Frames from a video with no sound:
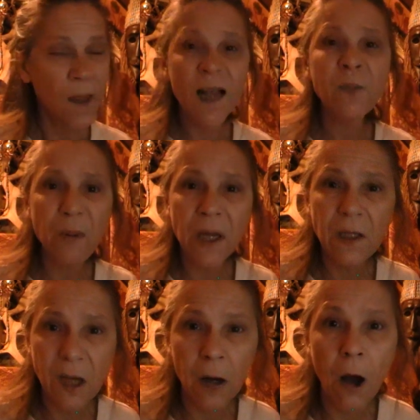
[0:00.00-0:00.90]
That's
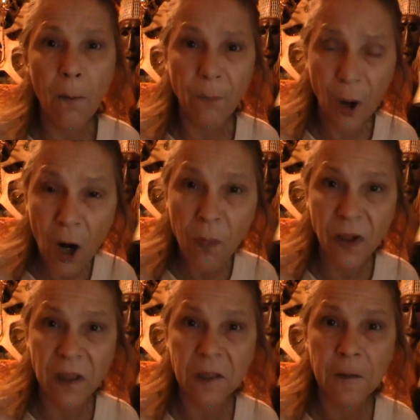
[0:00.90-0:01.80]
being done on
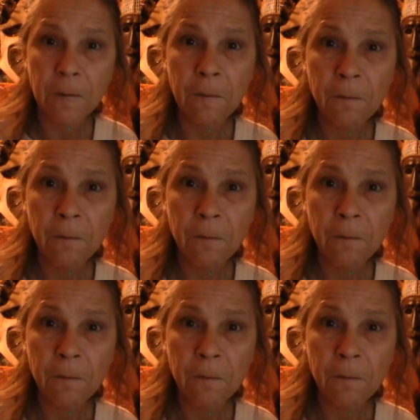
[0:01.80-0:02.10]
purpose.